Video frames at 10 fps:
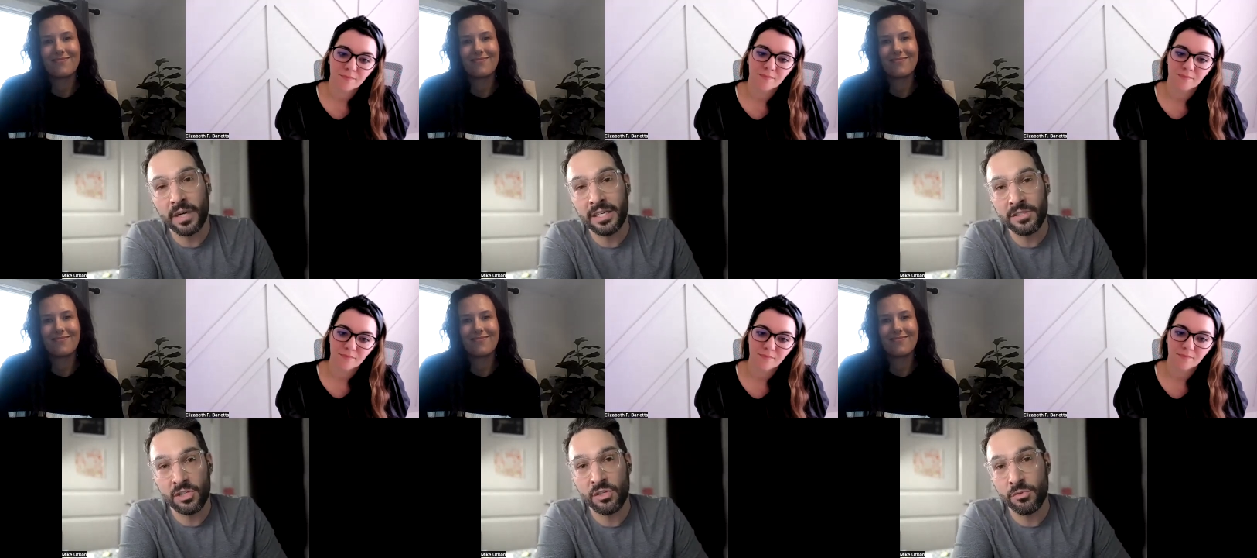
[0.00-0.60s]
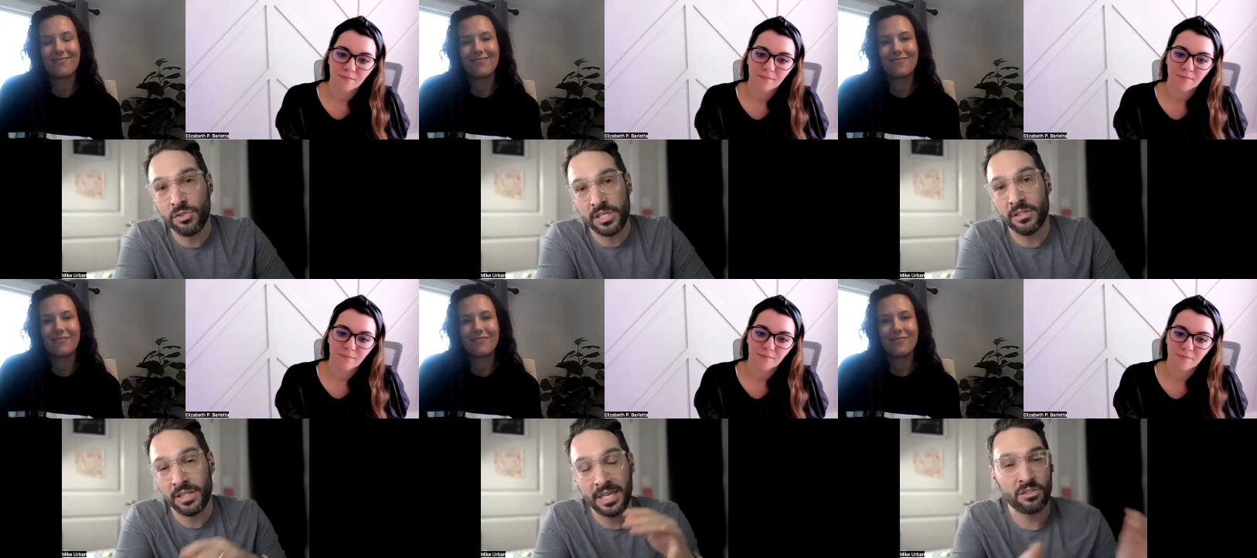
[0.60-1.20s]
Speaker 1: is a huge deal, and
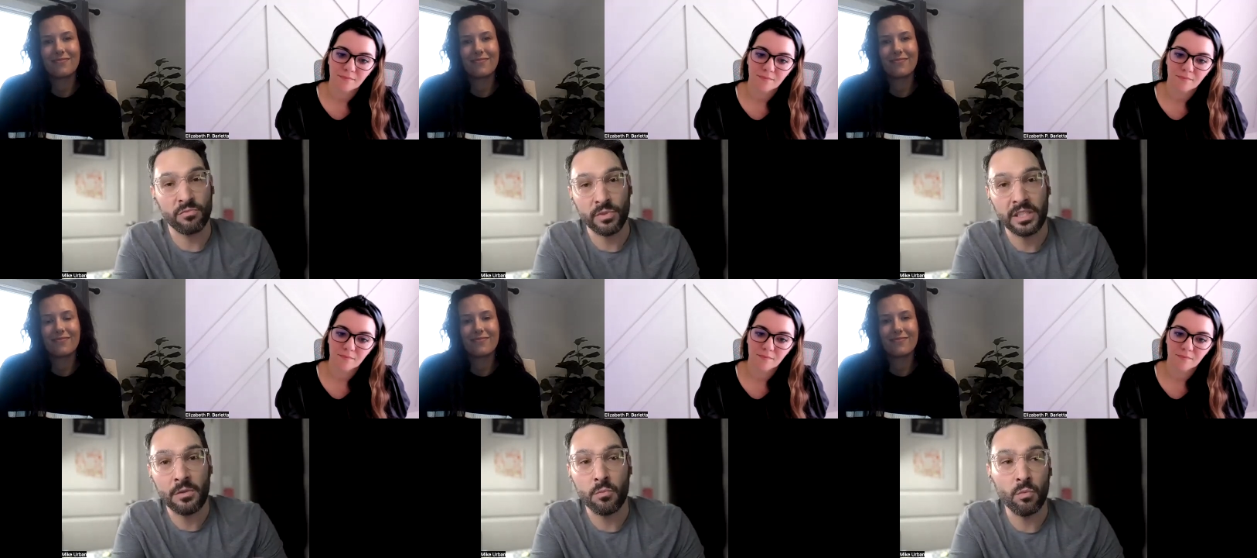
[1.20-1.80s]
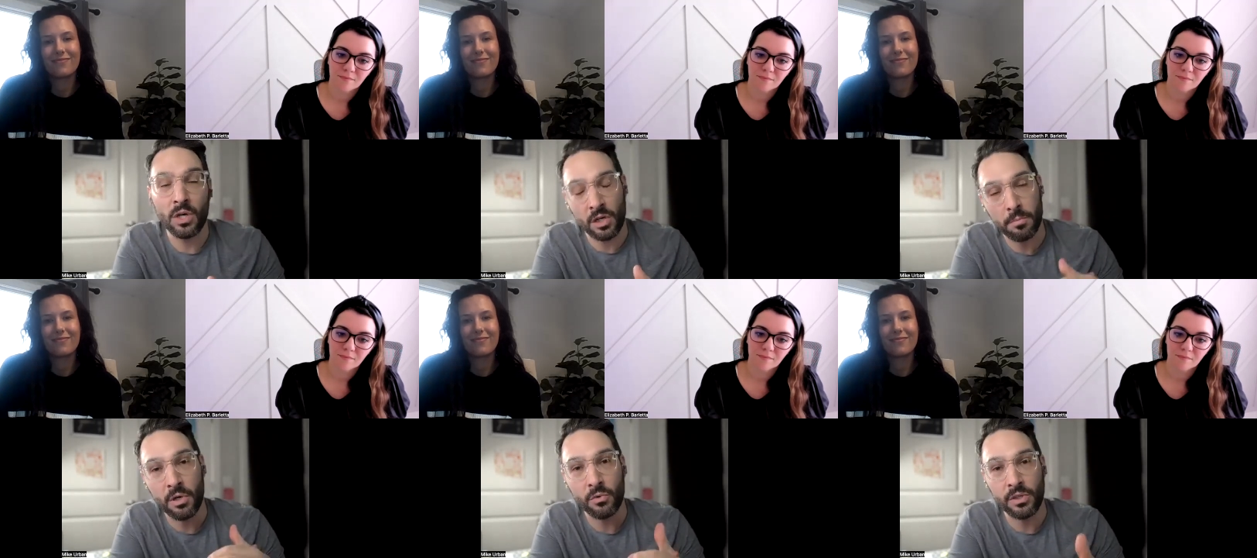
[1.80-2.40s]
that's really one
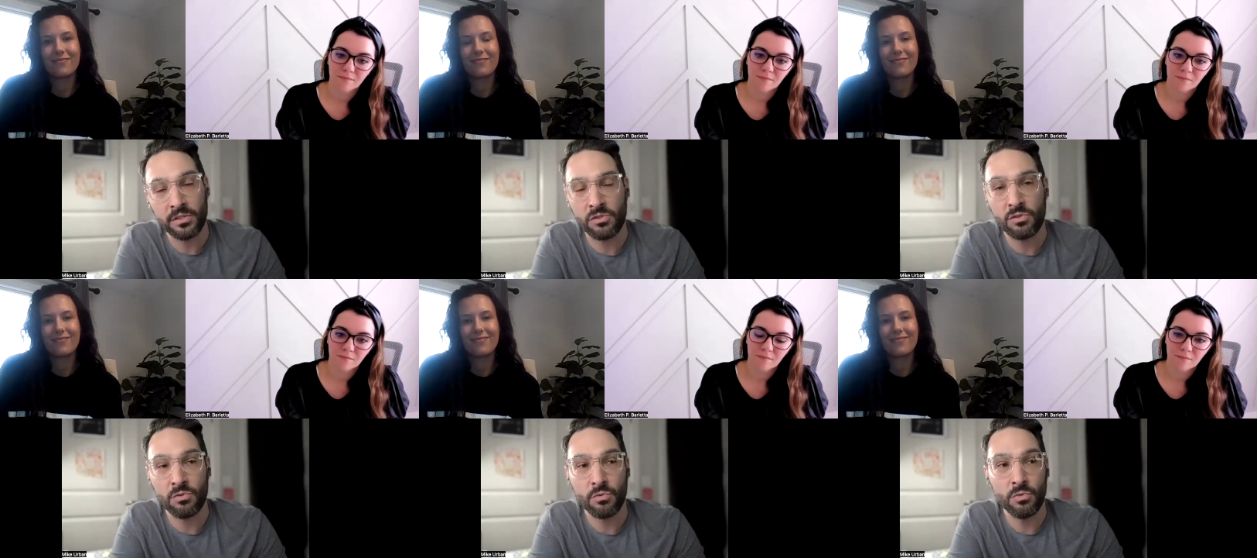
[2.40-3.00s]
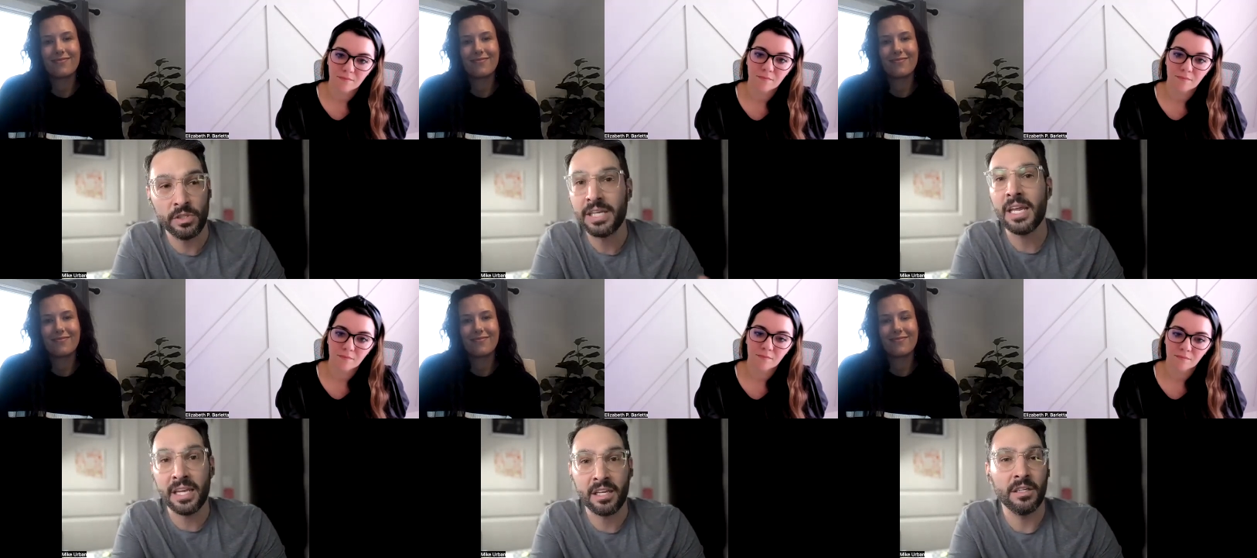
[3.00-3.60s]
component to getting
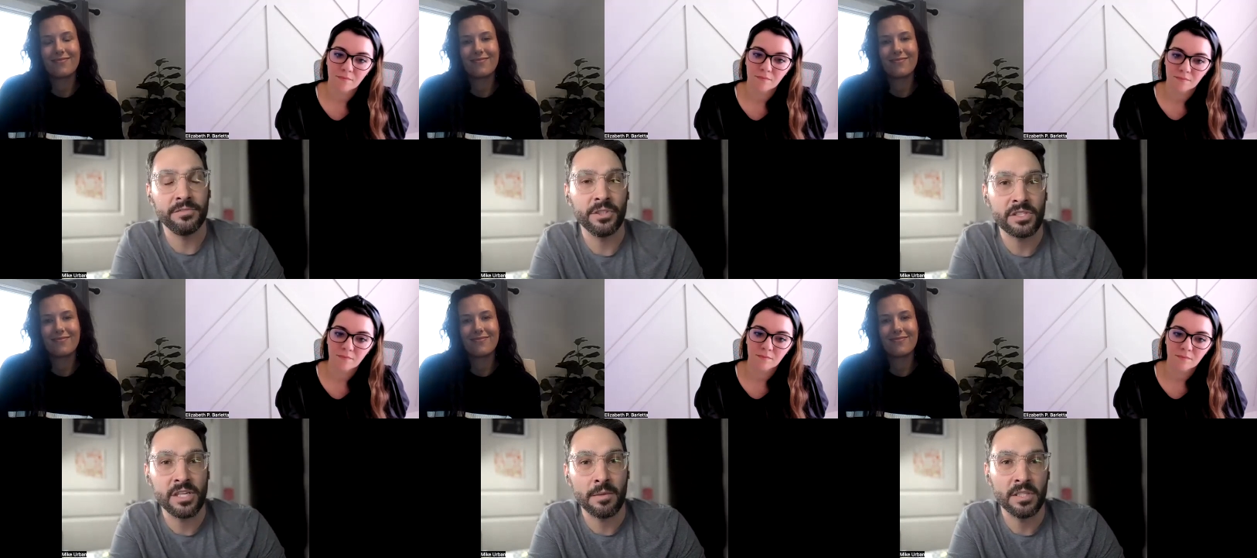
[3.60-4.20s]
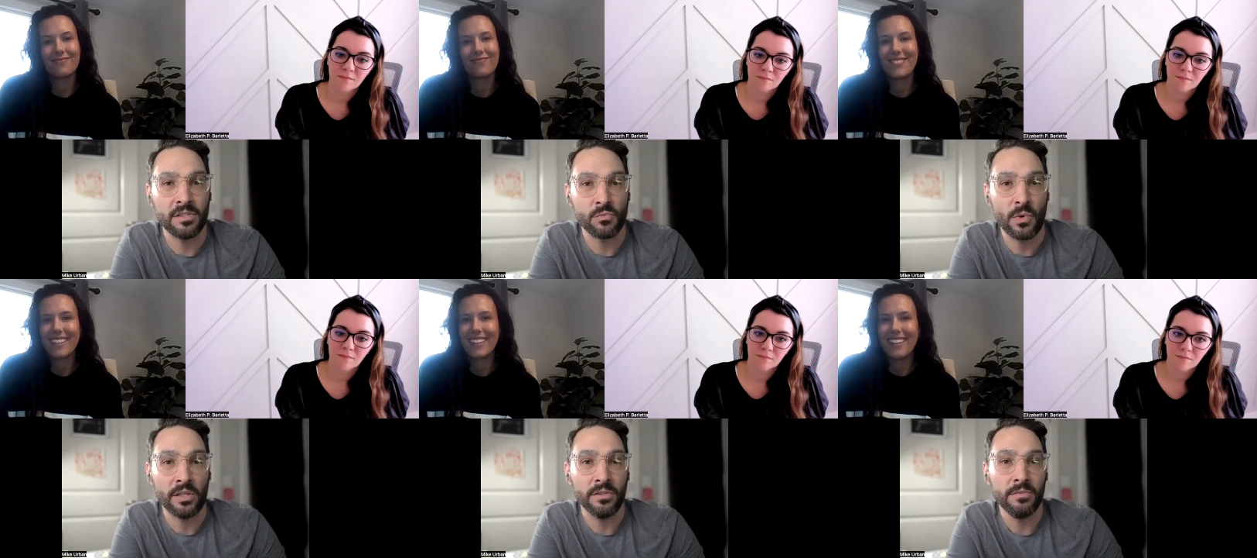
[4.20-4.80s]
an offer accepted as
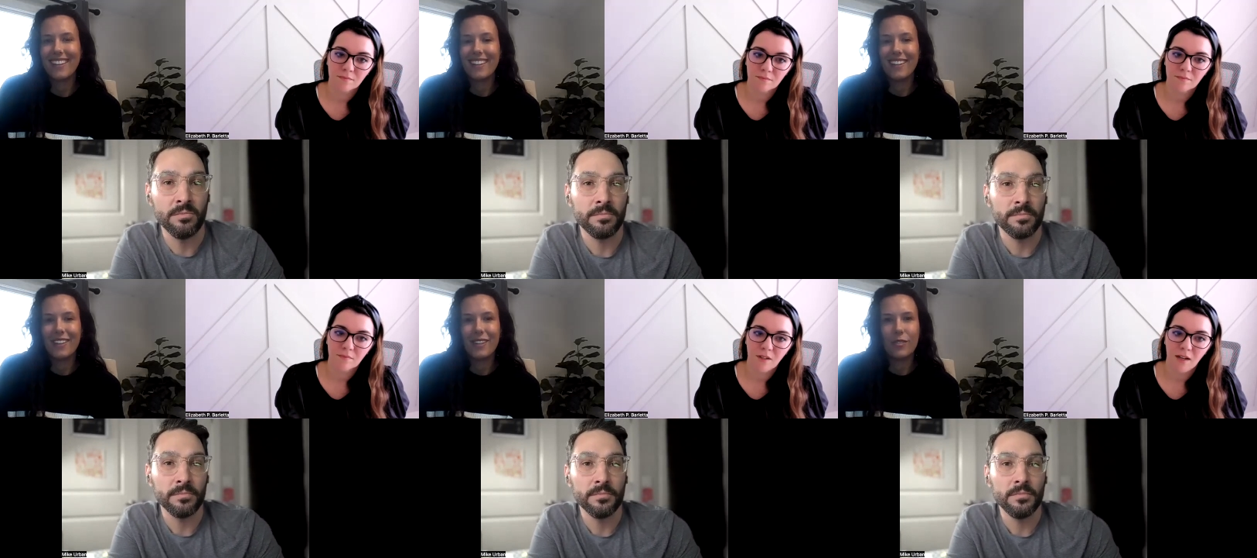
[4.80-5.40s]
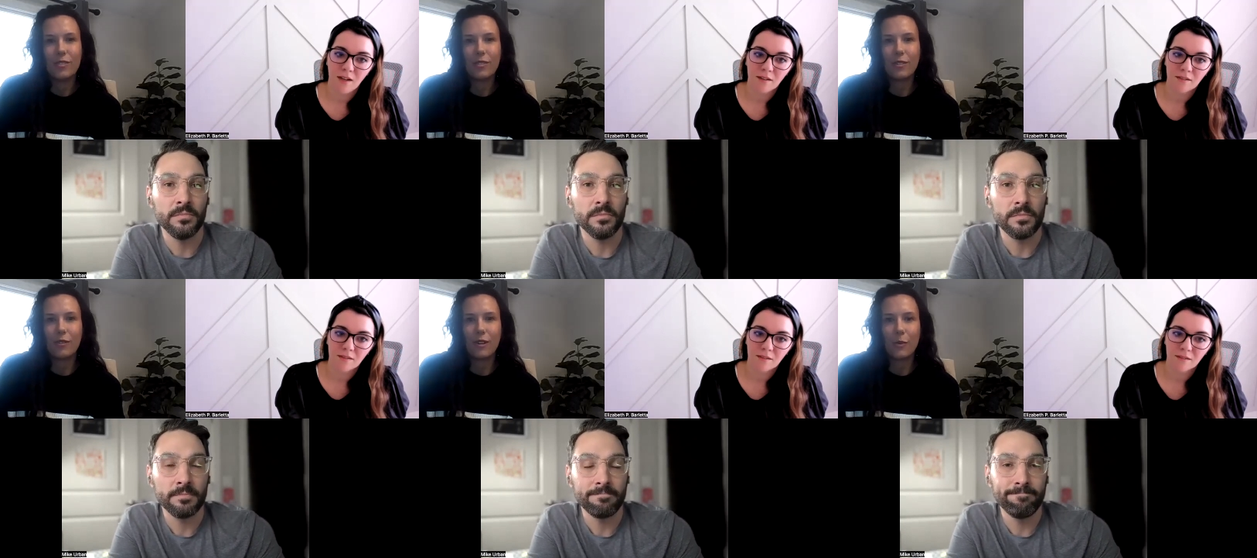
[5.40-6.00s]
well.
Speaker 2: You took
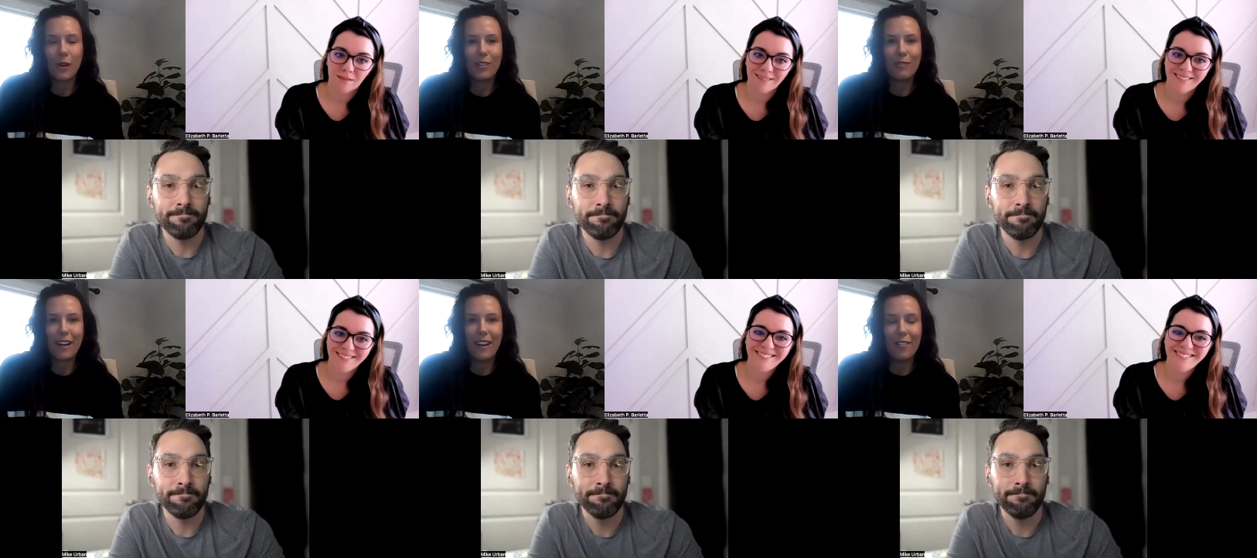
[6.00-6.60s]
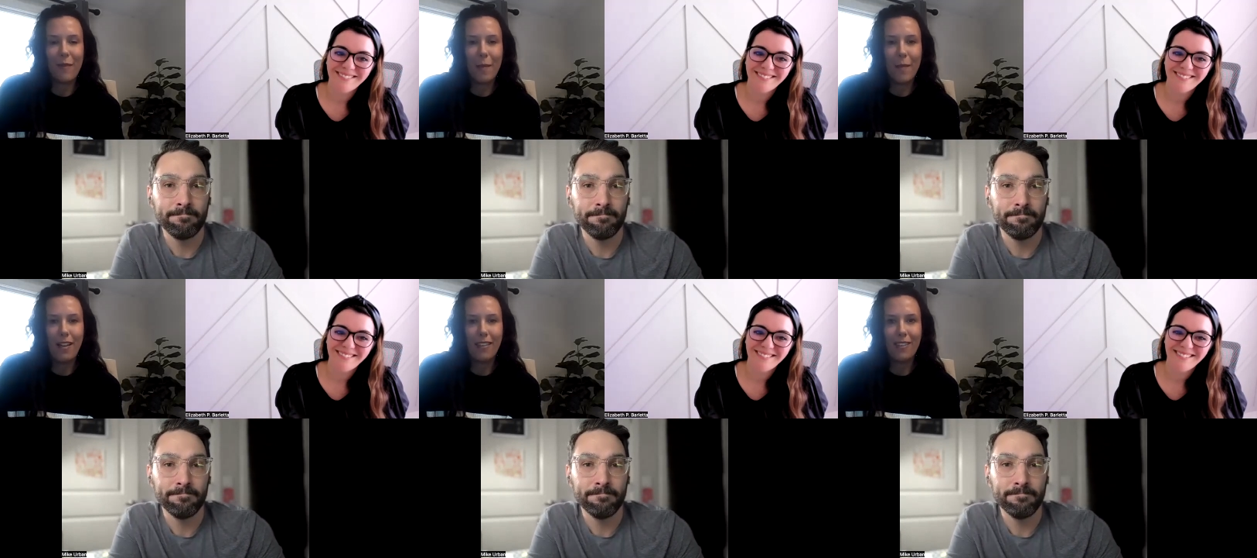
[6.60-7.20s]
the words right out of my
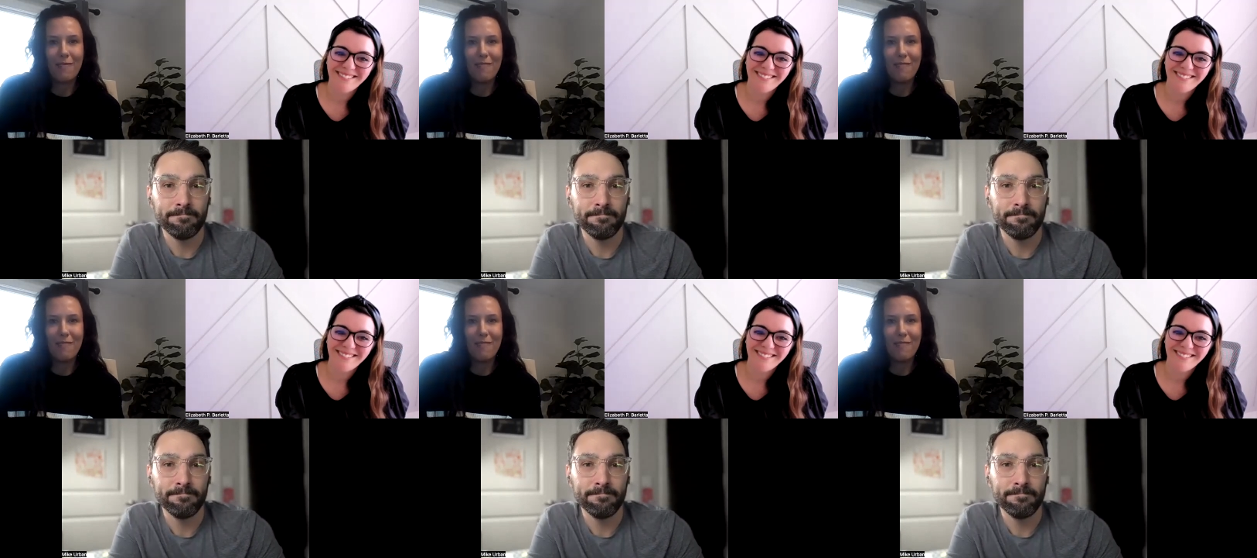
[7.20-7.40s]
mouth.